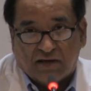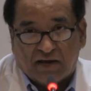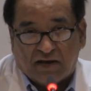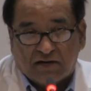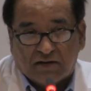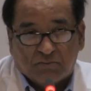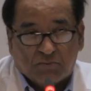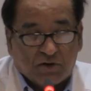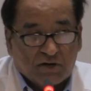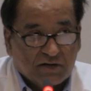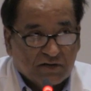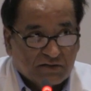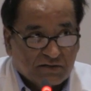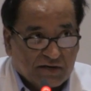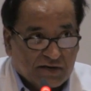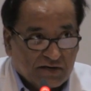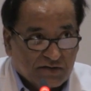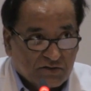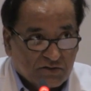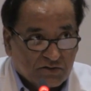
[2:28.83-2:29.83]
and the
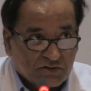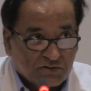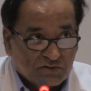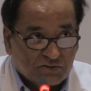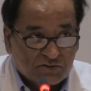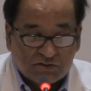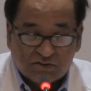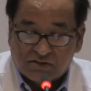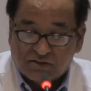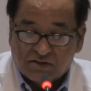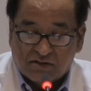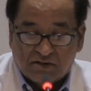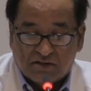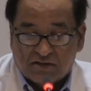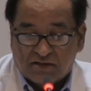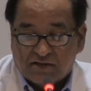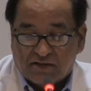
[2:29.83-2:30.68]
antibody titers